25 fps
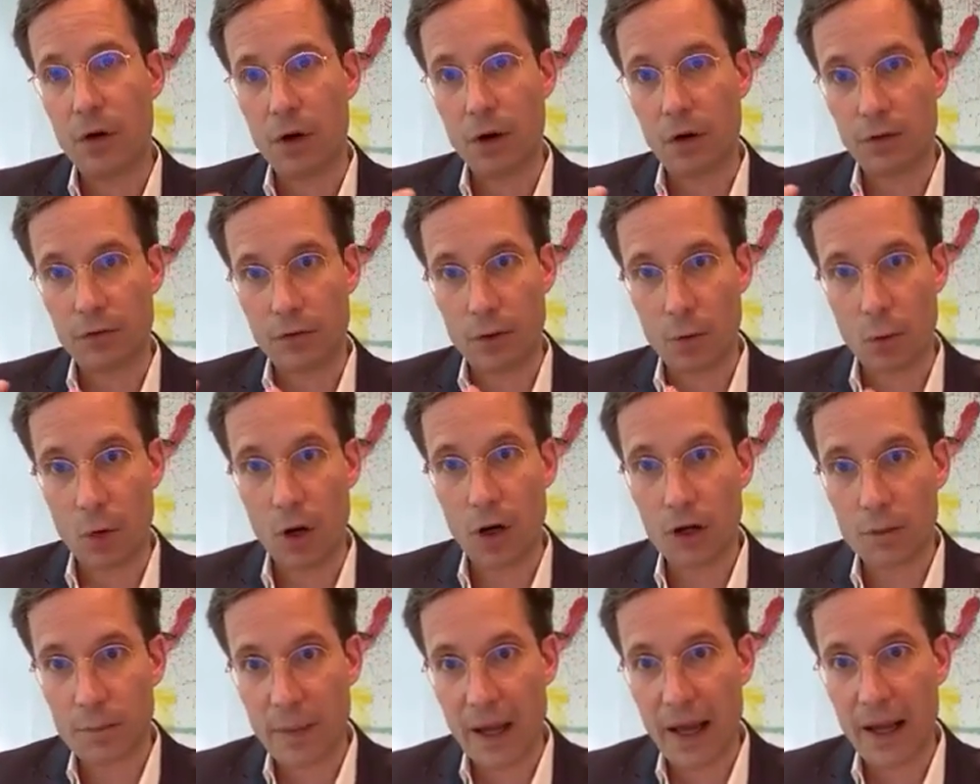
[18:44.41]
of the
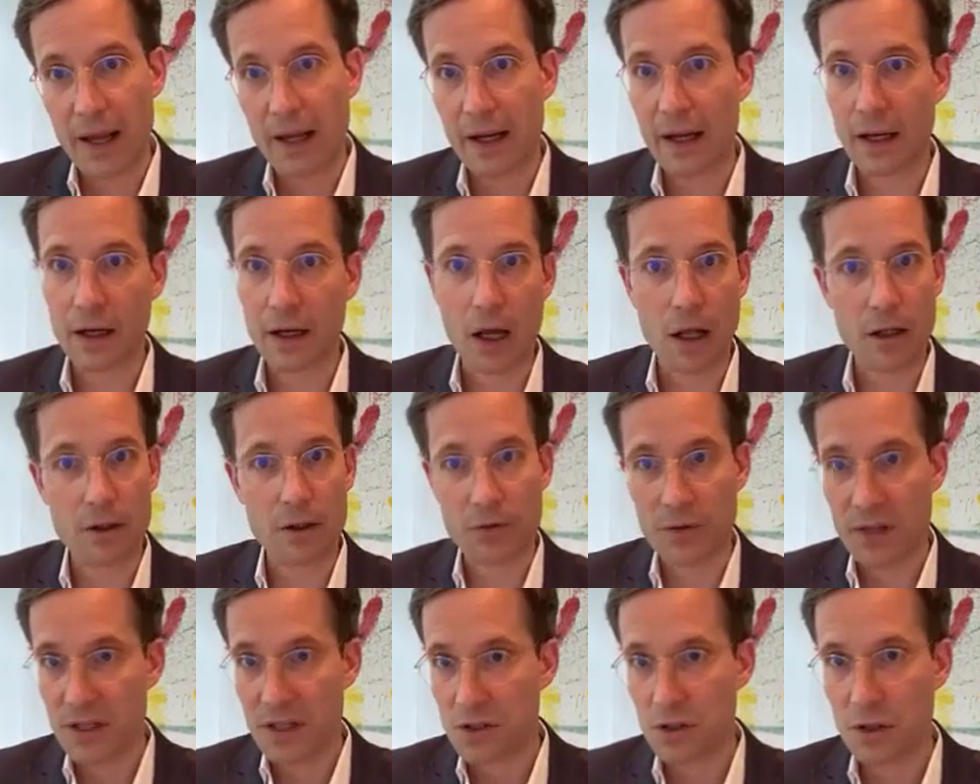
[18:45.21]
World Bank, and other
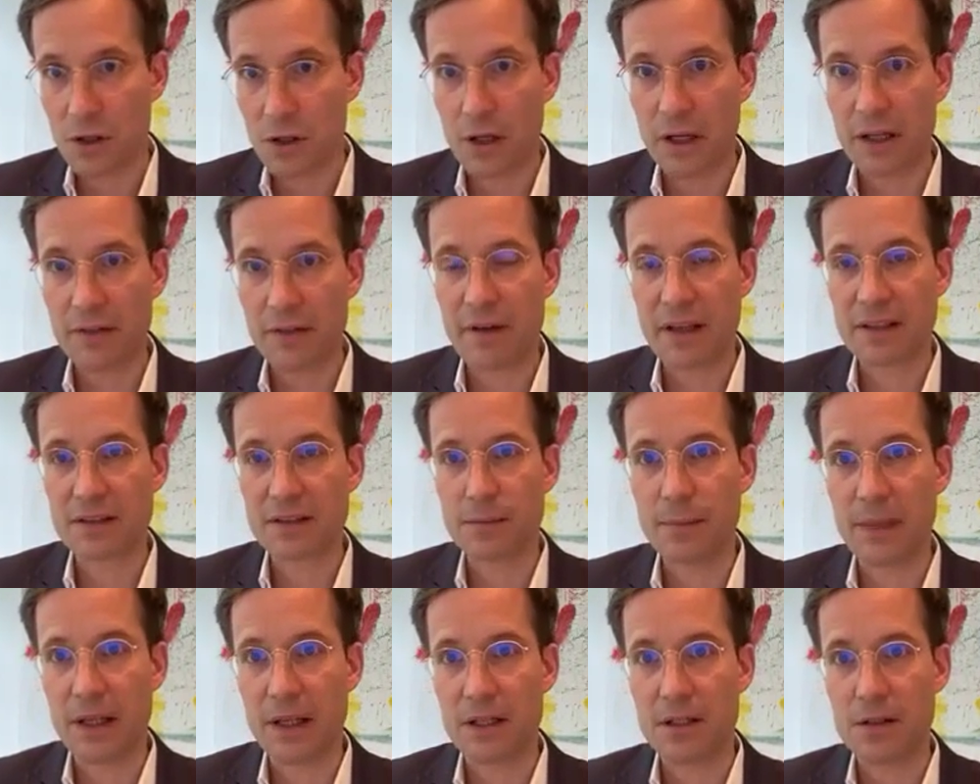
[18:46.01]
regional
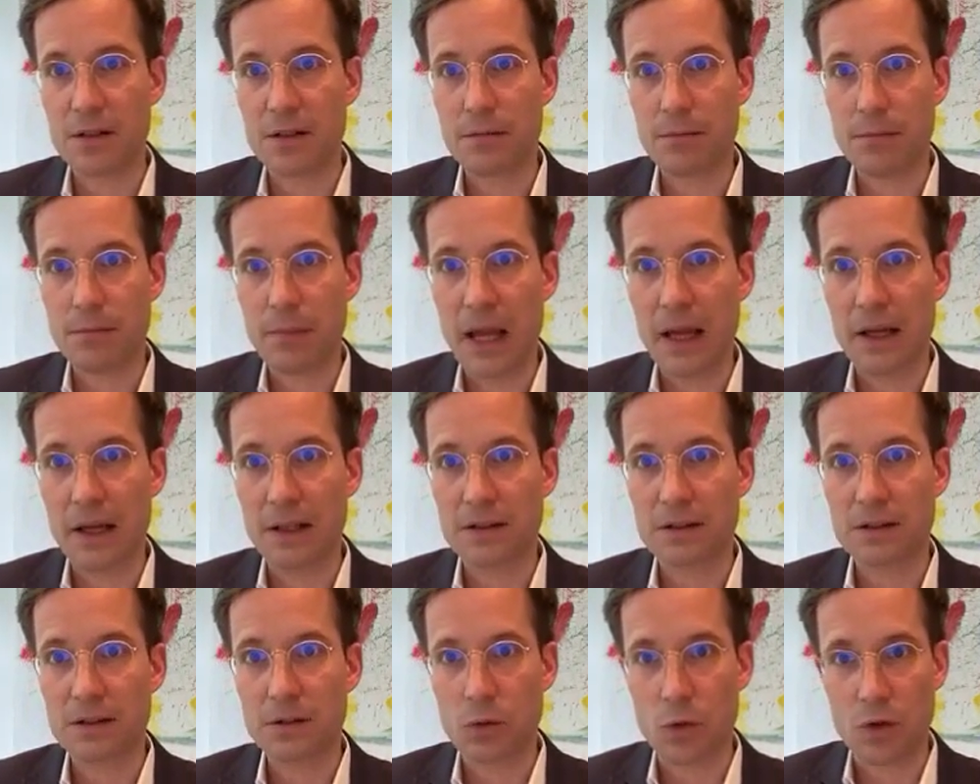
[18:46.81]
investment
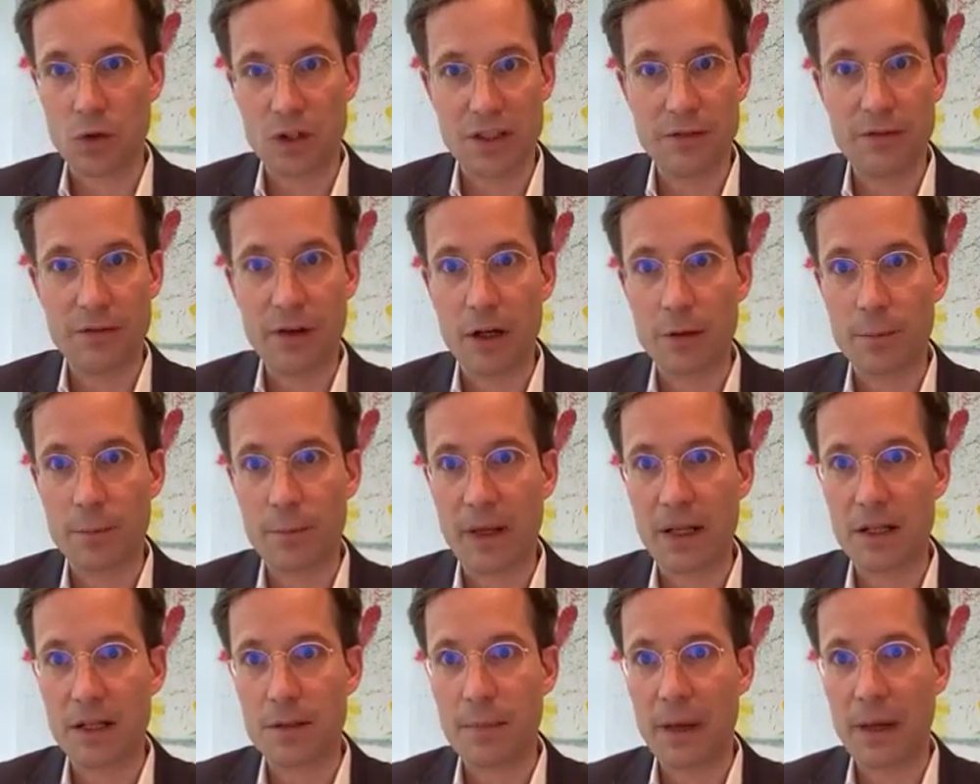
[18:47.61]
banks or
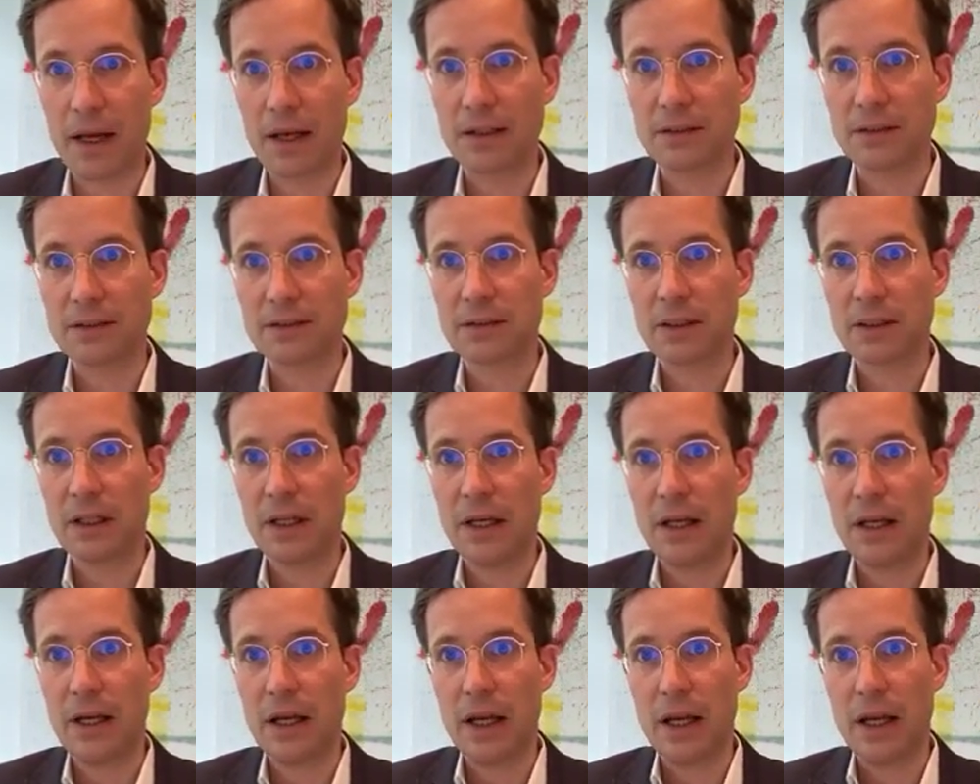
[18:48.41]
development banks
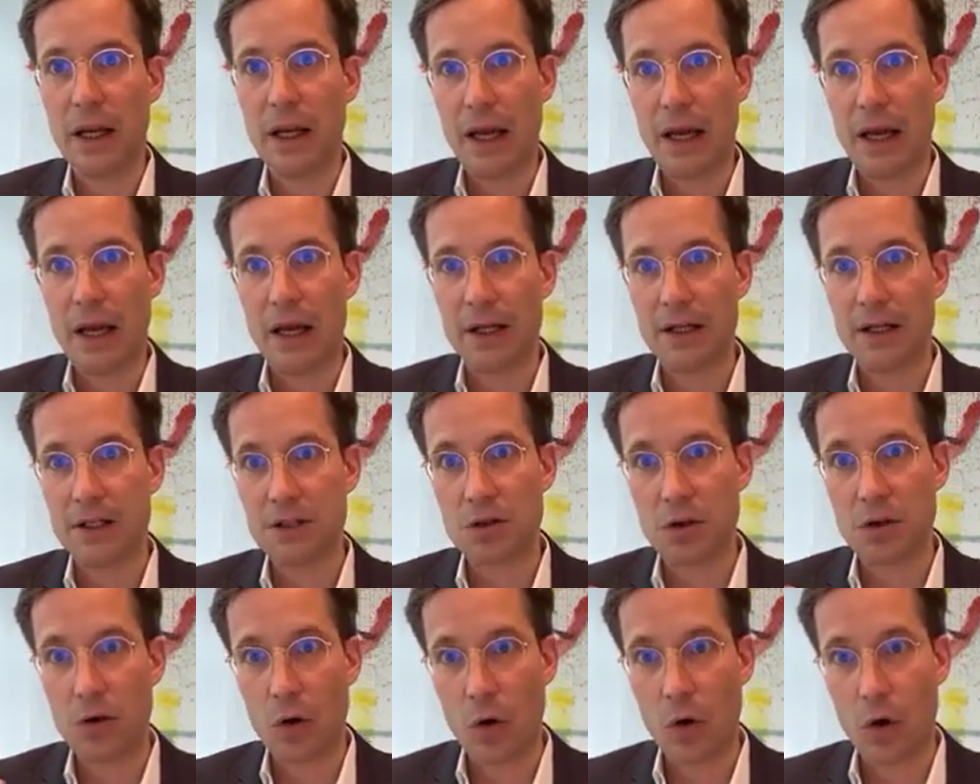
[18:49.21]
and
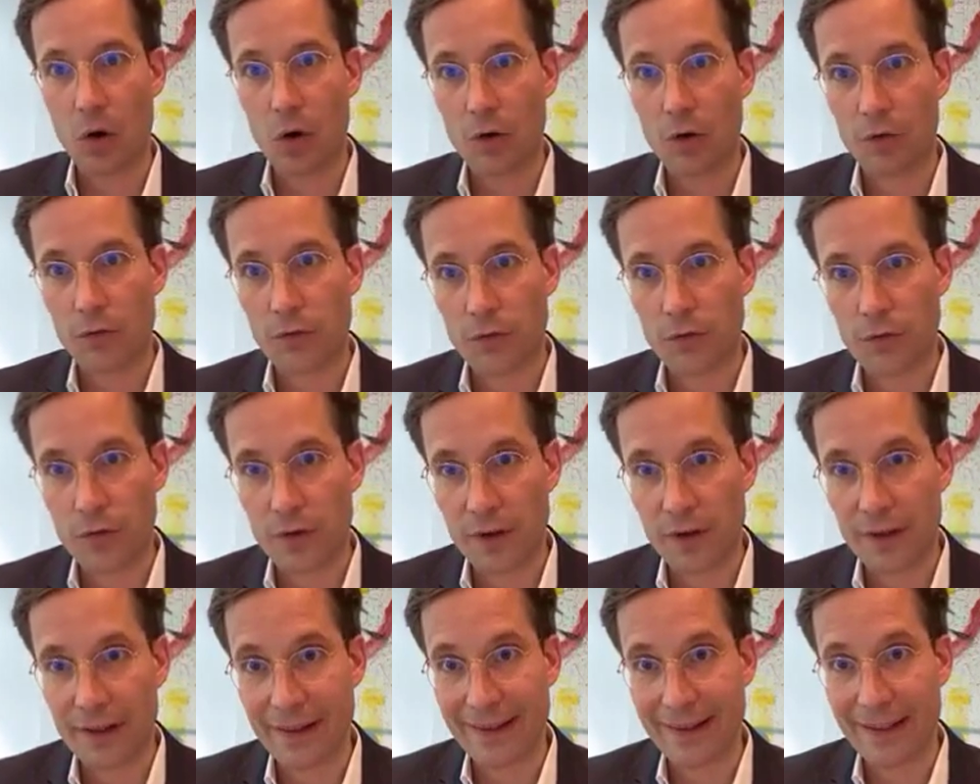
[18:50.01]
of
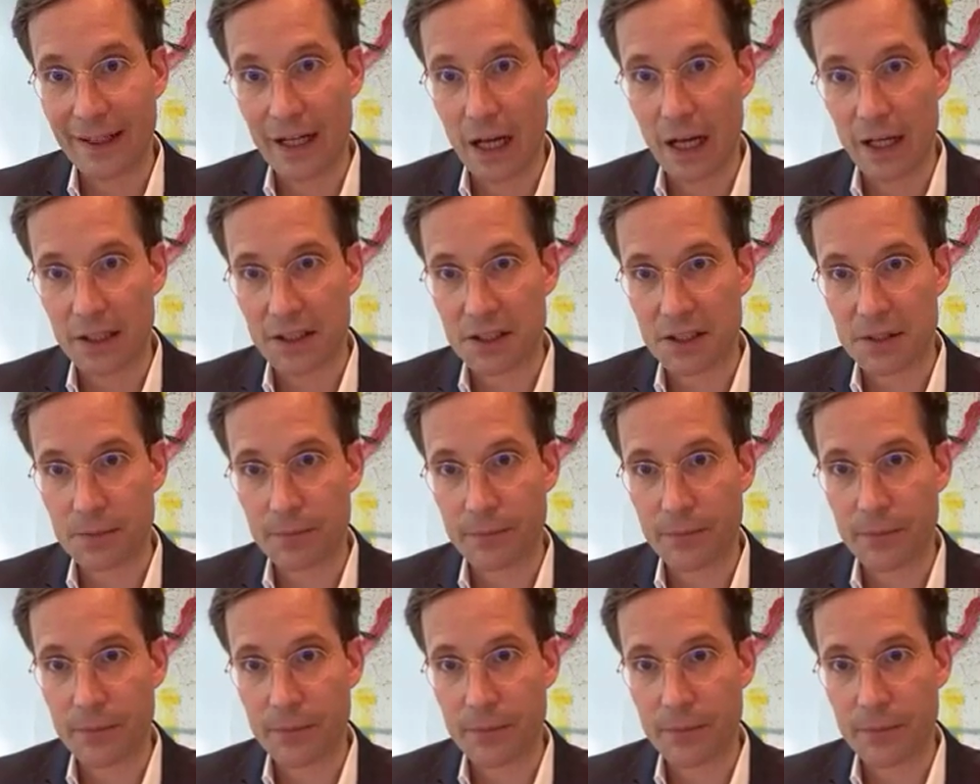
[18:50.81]
the GATT